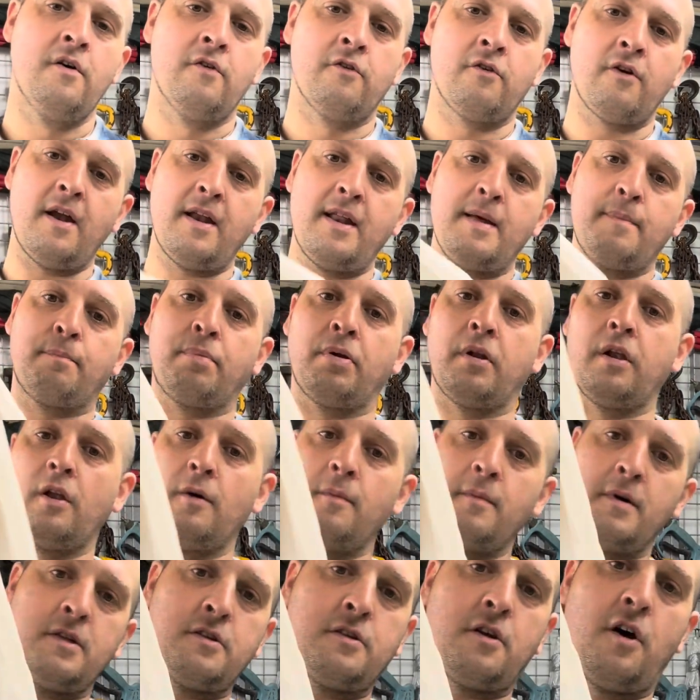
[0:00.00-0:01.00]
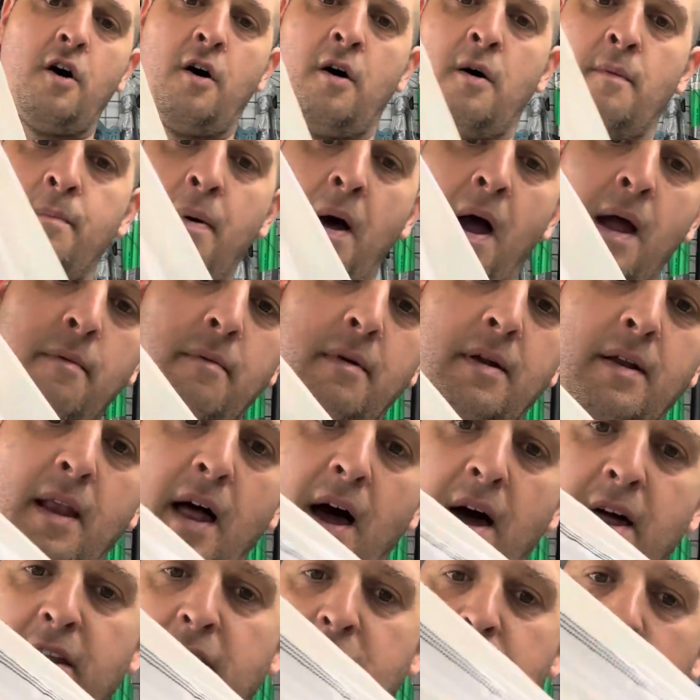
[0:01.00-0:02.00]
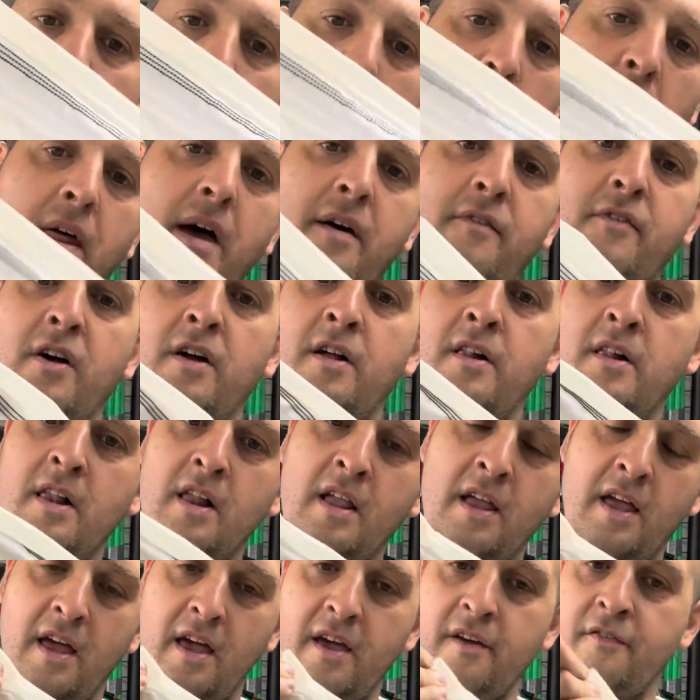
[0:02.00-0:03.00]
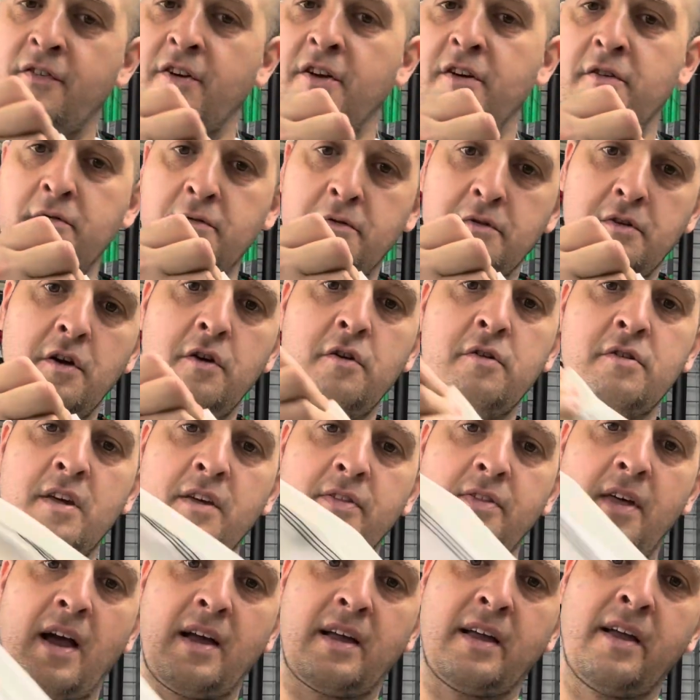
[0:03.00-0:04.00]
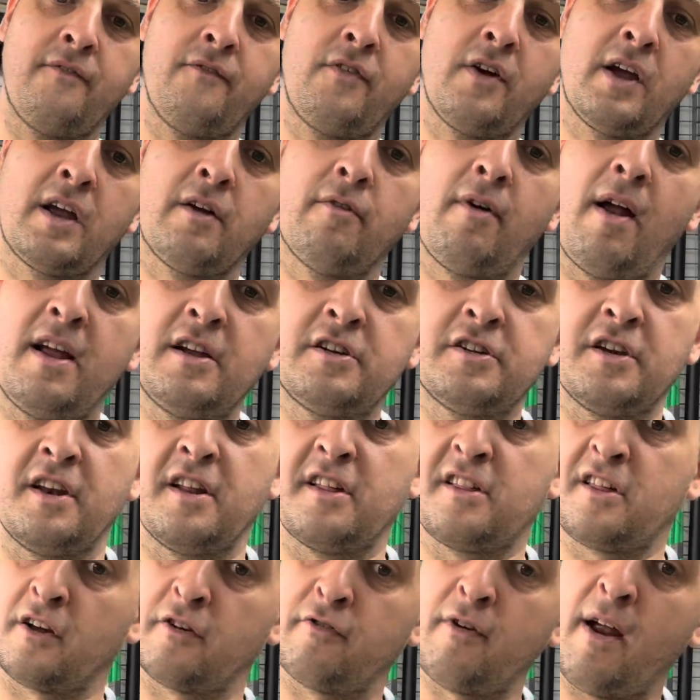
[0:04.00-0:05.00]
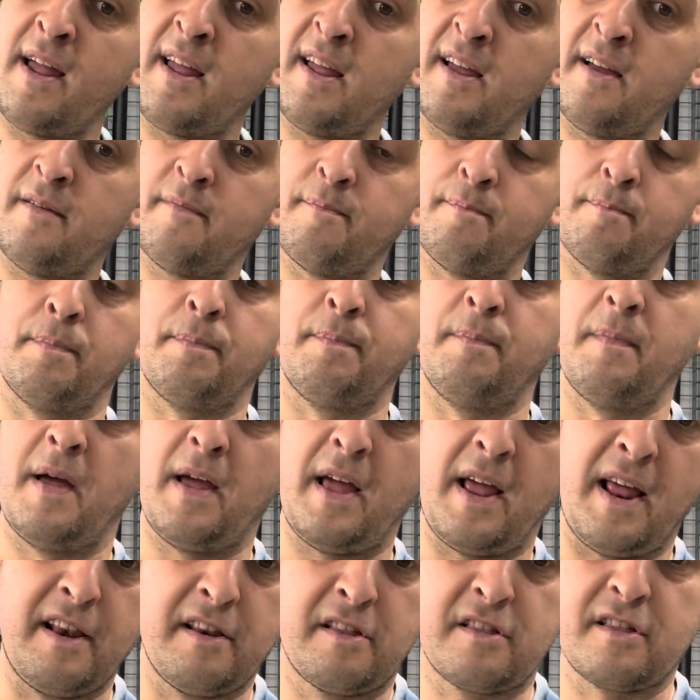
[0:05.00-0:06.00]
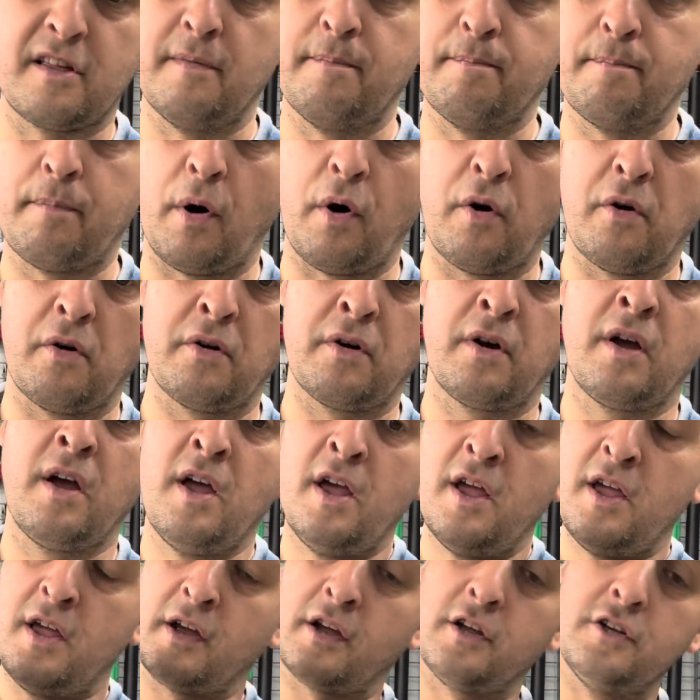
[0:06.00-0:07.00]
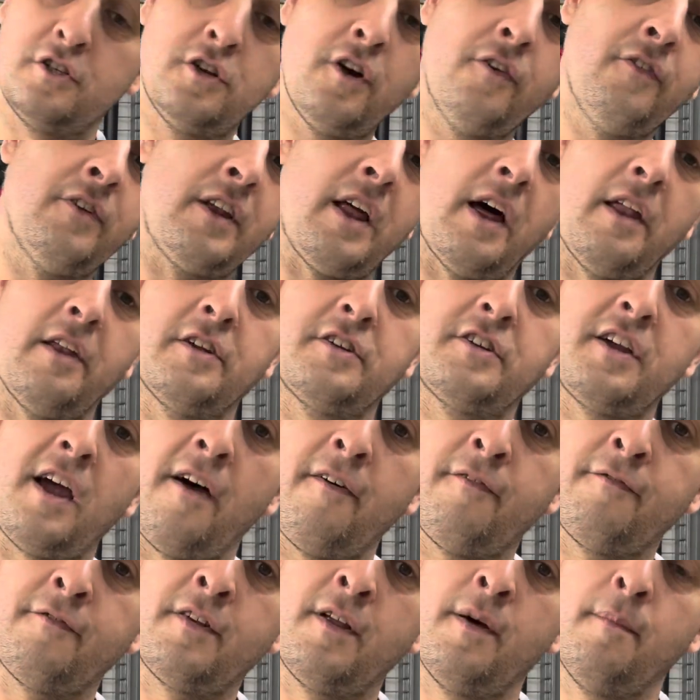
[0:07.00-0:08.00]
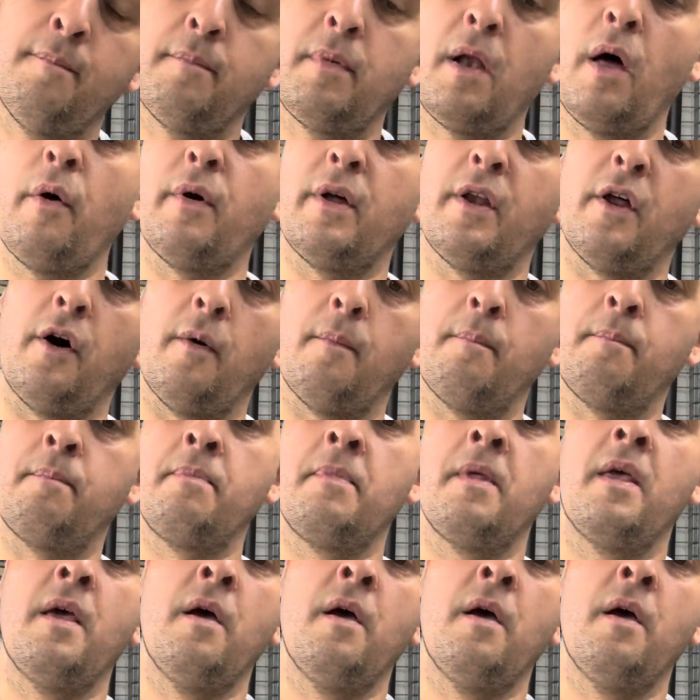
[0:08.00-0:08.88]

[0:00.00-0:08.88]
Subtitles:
for any plumbers or pipe reliners or whatever, if you use it in that configuration, it's a great instant bung. You can shove it down a shaft, blow it up